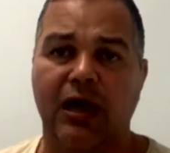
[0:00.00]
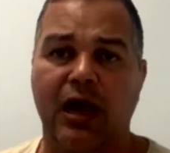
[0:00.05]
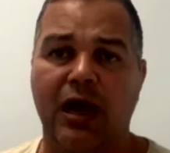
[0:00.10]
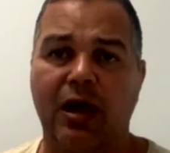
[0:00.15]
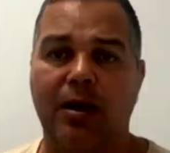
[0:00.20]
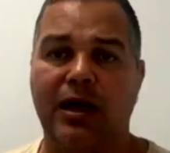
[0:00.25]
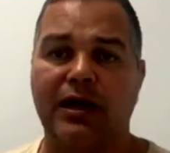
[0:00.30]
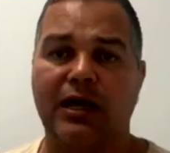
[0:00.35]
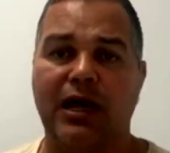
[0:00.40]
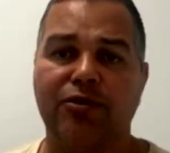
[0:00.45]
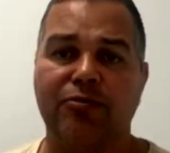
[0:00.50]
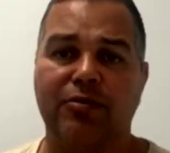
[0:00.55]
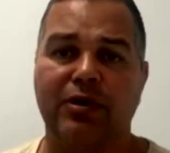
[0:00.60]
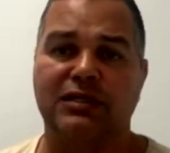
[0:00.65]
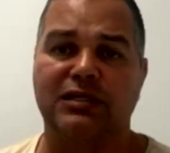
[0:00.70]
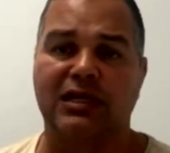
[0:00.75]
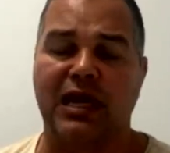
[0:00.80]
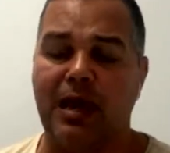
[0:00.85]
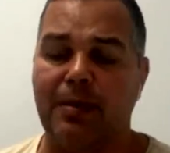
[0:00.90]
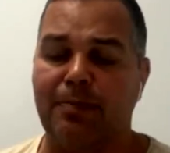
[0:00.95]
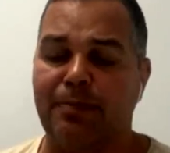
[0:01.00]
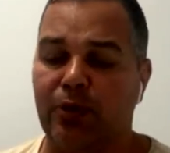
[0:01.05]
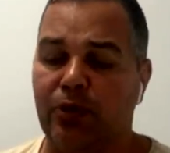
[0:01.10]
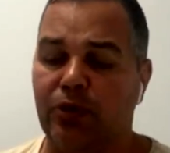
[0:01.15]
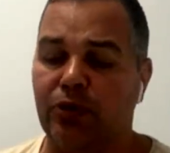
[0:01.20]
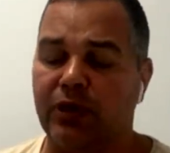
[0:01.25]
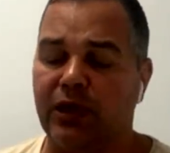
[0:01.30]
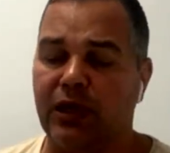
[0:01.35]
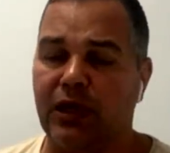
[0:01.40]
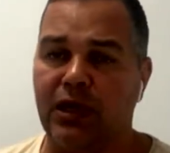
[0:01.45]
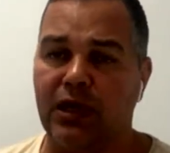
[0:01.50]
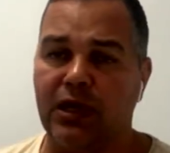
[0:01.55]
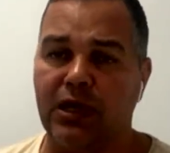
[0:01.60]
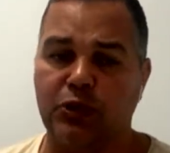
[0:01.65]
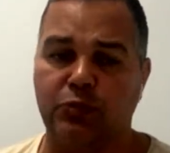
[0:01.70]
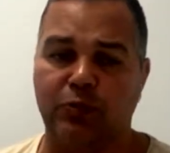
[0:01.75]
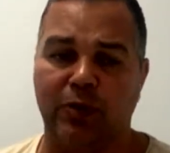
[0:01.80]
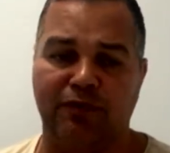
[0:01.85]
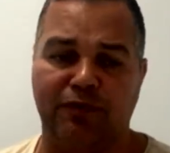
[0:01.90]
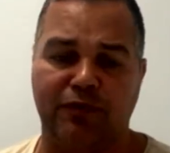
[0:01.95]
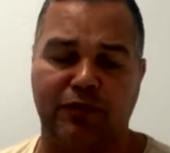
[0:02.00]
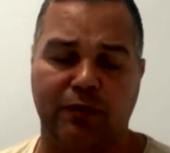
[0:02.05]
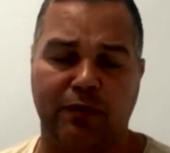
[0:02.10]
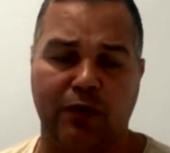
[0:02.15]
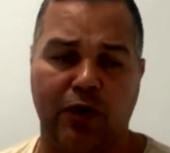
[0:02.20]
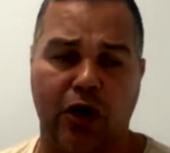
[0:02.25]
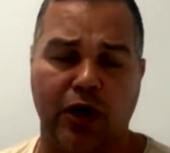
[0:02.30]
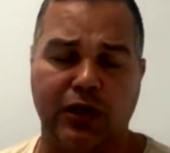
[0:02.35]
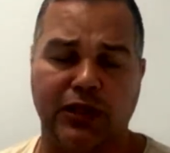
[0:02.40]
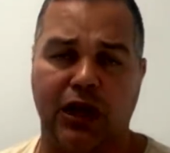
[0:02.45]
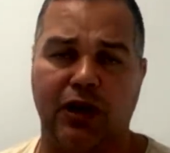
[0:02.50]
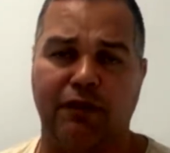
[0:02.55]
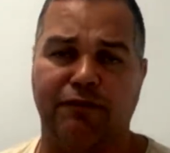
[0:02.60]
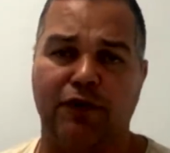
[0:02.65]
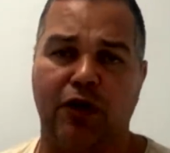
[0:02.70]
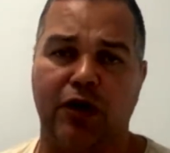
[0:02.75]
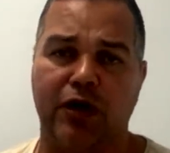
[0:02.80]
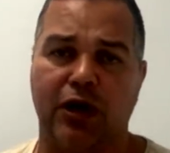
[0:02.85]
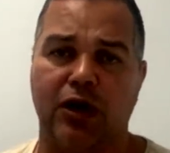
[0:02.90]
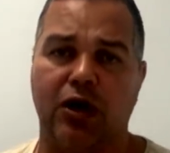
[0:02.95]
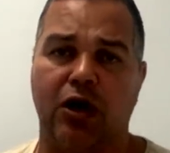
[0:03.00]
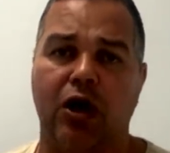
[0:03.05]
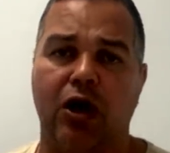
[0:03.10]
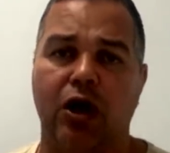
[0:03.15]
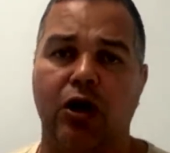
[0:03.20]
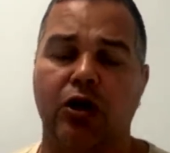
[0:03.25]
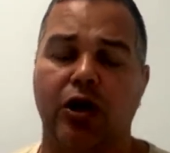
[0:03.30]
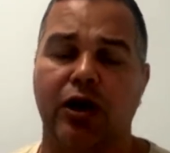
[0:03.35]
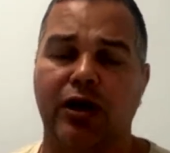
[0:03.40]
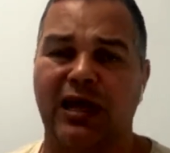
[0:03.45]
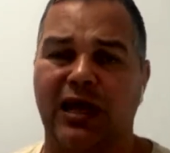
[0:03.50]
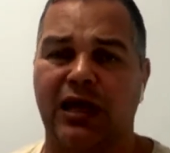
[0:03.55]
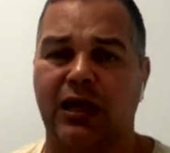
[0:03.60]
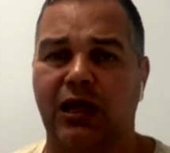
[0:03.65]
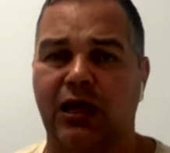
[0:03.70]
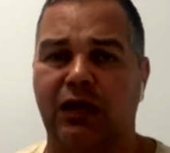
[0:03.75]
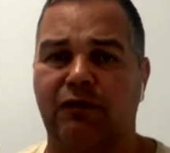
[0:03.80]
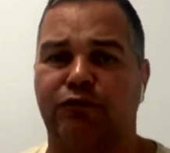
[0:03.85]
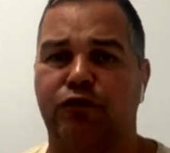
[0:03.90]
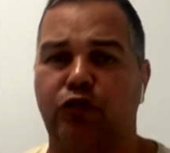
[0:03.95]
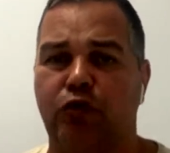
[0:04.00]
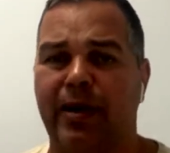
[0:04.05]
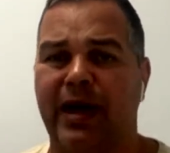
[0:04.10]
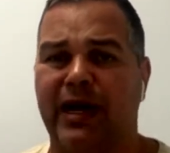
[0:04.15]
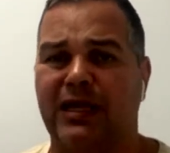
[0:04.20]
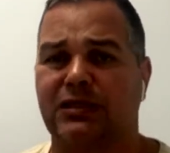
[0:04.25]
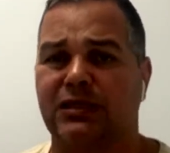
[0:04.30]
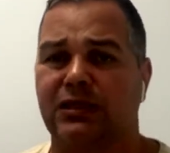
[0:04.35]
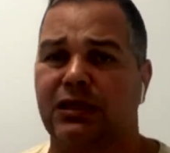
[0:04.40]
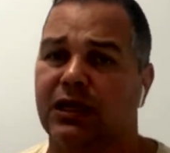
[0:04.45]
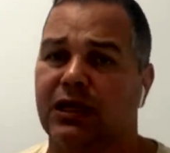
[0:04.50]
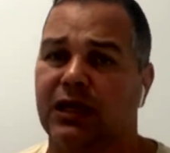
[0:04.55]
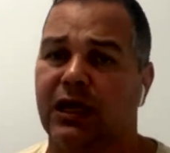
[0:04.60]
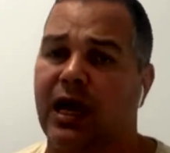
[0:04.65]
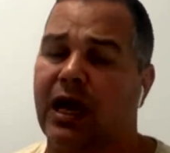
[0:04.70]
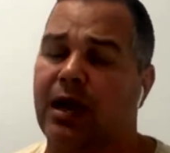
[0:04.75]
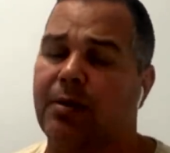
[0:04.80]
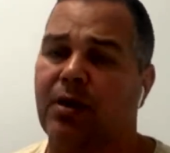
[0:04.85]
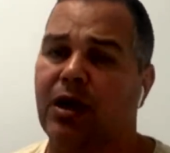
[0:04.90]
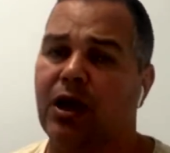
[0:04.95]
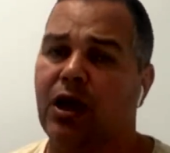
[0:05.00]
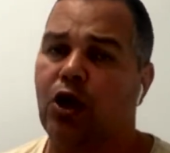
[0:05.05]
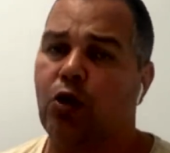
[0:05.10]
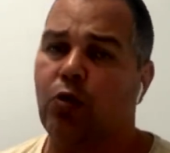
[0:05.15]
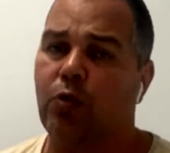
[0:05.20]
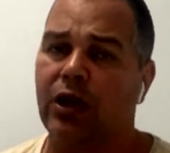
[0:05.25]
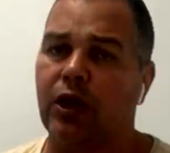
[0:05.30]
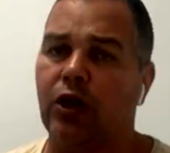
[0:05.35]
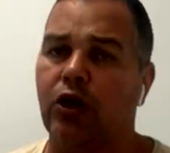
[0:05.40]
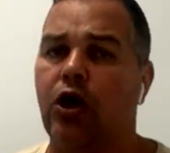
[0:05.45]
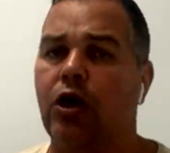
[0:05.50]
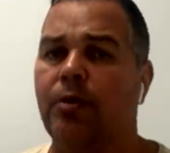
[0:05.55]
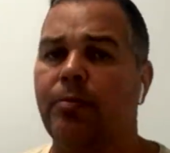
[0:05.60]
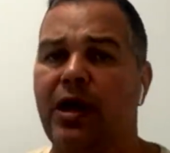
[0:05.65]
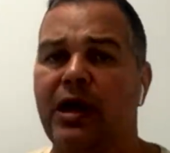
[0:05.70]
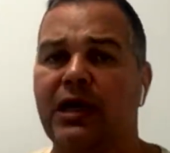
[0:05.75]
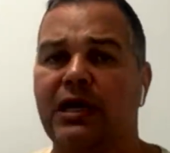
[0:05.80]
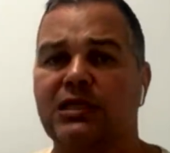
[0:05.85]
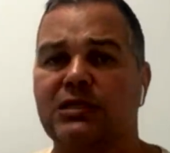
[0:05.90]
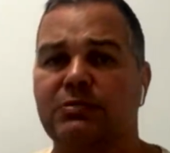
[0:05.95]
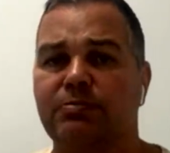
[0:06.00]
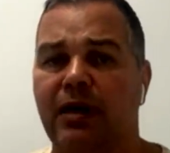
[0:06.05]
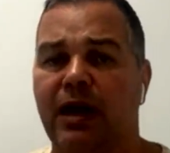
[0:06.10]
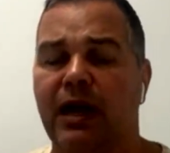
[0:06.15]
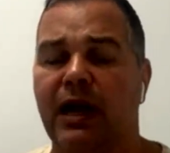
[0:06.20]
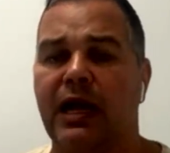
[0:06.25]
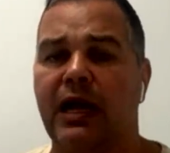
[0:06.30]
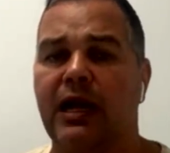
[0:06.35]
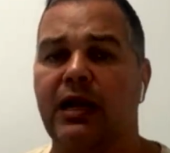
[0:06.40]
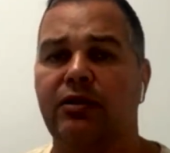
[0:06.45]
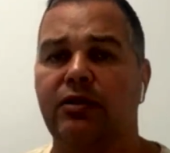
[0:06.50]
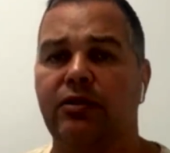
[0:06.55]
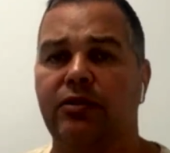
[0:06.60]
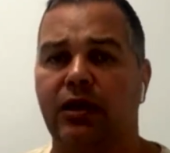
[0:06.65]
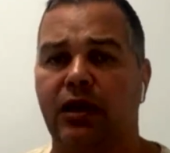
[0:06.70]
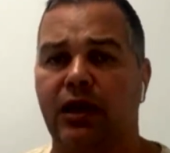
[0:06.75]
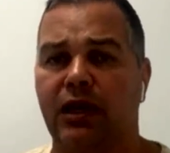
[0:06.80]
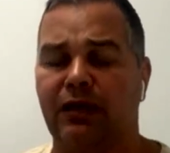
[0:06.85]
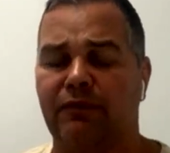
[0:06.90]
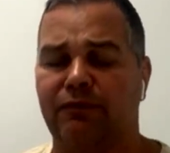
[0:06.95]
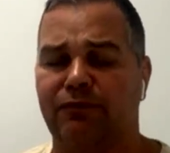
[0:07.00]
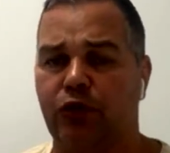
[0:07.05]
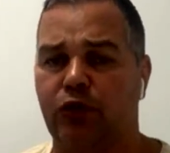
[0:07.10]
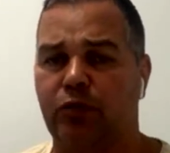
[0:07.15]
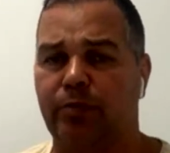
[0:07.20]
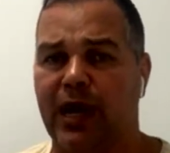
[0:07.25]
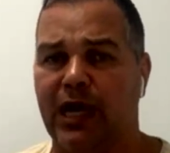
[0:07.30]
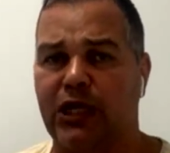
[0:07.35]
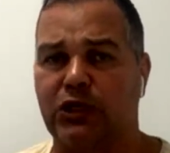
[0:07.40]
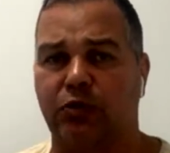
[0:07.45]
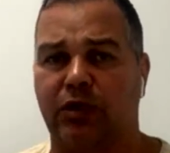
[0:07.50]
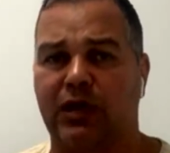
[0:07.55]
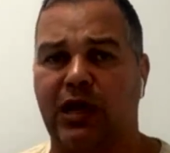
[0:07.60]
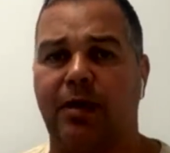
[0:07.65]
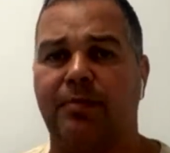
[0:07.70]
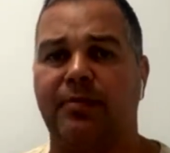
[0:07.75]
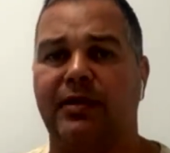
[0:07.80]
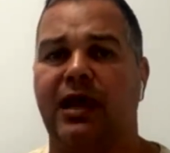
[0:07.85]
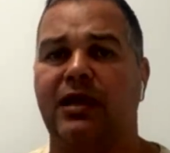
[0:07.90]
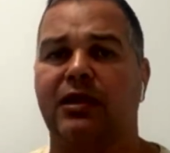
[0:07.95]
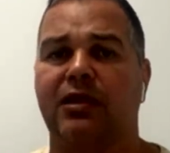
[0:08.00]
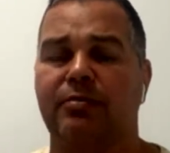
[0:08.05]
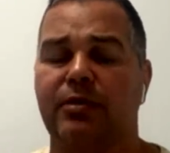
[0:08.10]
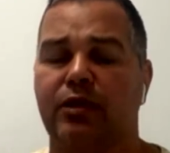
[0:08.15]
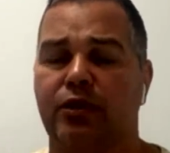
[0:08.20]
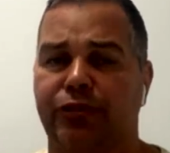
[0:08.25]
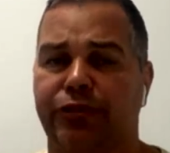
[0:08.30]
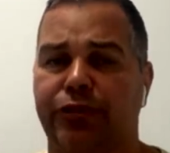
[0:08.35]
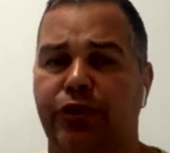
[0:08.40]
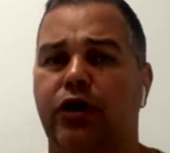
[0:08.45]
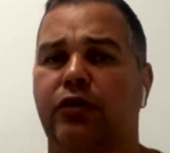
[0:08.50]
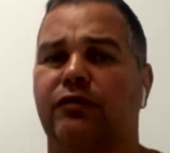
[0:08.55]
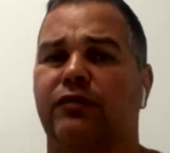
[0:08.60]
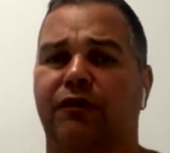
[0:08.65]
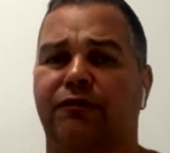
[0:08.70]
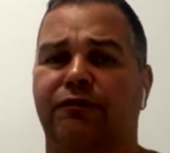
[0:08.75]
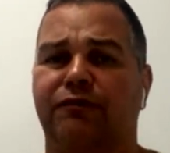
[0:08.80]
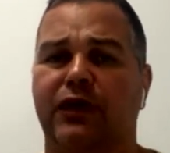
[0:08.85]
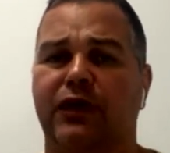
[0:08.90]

Uh, another example is we've identified and highlighted elite fullbacks in the game. When a line break is made, the elite fullbacks will come down the middle third of the